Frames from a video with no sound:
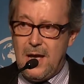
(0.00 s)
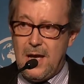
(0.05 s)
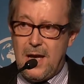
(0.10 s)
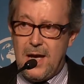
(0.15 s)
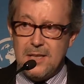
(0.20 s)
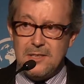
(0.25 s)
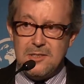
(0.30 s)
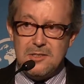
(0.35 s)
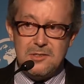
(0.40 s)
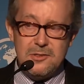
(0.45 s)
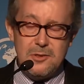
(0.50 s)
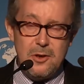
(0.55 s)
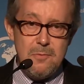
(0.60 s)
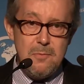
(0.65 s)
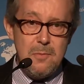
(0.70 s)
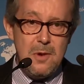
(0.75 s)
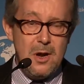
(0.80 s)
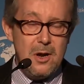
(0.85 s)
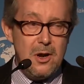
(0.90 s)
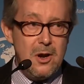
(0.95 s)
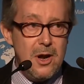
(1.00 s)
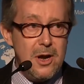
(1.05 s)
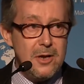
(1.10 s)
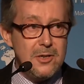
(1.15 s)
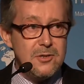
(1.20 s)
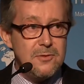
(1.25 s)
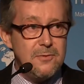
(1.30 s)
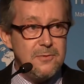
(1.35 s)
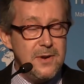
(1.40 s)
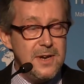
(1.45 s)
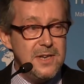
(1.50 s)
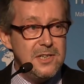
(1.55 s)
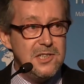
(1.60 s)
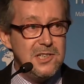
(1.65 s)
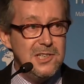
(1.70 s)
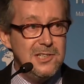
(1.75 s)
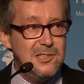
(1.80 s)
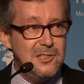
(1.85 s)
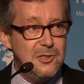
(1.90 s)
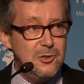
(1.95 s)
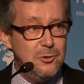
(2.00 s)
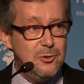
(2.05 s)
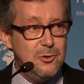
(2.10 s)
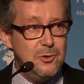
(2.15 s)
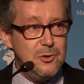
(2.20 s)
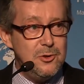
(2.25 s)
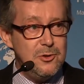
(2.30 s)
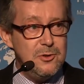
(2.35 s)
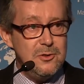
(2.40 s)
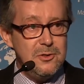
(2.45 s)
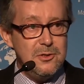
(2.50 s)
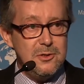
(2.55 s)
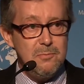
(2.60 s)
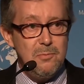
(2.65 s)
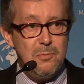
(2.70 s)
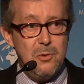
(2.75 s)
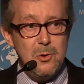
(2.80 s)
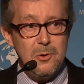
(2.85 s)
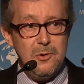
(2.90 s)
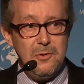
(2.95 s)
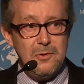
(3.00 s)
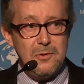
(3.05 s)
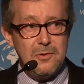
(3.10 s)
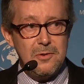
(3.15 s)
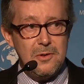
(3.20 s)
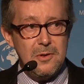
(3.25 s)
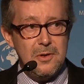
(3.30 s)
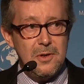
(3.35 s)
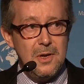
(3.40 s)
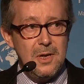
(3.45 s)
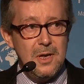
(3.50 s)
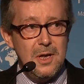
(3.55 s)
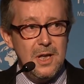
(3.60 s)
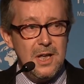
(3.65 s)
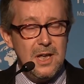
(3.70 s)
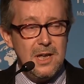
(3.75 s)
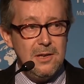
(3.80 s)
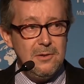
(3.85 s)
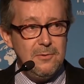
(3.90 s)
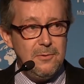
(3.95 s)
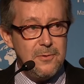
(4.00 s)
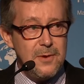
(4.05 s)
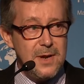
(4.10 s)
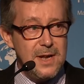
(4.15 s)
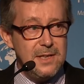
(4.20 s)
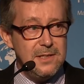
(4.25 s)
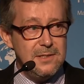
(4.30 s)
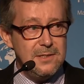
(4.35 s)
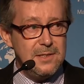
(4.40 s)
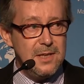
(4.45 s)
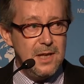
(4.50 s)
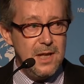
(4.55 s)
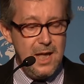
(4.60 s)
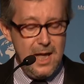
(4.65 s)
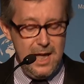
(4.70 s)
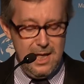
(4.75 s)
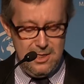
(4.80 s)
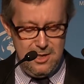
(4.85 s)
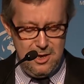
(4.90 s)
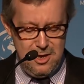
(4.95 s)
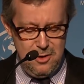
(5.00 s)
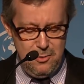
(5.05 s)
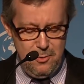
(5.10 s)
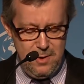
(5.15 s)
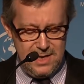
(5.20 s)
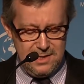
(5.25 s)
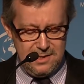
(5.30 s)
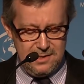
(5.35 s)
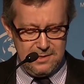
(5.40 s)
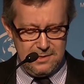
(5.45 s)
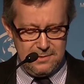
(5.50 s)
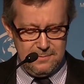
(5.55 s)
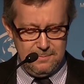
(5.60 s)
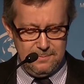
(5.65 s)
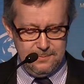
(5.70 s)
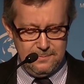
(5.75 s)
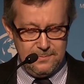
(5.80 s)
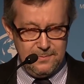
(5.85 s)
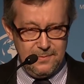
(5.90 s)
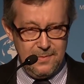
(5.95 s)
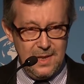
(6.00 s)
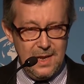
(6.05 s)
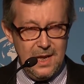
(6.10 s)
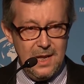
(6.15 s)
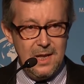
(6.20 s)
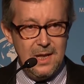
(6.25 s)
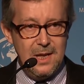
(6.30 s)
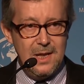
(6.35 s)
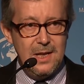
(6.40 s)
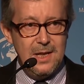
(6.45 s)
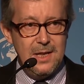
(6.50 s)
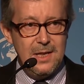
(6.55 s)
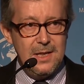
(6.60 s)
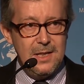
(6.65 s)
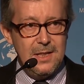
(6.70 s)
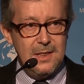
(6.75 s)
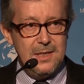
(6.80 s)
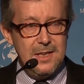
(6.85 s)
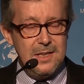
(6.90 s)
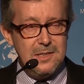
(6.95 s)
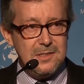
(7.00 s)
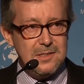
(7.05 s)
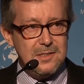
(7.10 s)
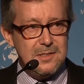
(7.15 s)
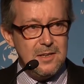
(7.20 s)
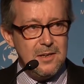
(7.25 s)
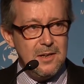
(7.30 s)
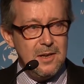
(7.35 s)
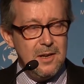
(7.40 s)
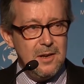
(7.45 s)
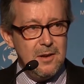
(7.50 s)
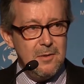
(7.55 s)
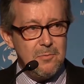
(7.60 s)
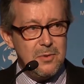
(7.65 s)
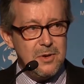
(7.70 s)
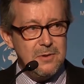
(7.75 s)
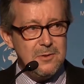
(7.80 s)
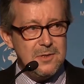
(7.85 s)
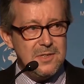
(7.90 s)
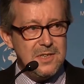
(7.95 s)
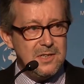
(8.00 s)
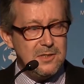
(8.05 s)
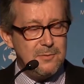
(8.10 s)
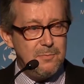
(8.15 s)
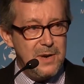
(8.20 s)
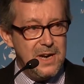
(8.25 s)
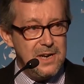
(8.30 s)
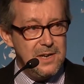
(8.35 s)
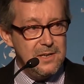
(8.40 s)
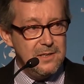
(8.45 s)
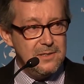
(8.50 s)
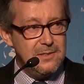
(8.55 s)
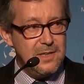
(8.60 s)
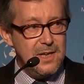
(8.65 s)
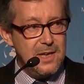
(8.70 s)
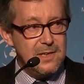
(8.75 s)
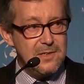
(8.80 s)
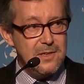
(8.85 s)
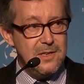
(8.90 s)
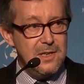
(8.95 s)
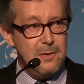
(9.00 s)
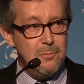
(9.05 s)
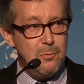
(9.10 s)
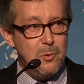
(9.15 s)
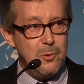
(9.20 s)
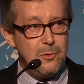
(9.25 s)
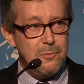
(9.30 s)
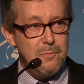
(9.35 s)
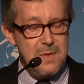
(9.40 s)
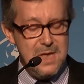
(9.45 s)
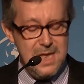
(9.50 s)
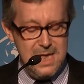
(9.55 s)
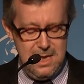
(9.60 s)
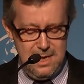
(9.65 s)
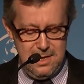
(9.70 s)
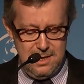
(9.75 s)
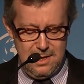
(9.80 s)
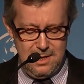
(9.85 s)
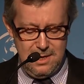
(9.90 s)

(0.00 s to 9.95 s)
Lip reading: at some large French institutions, both in France and the US. This previous experience has enabled me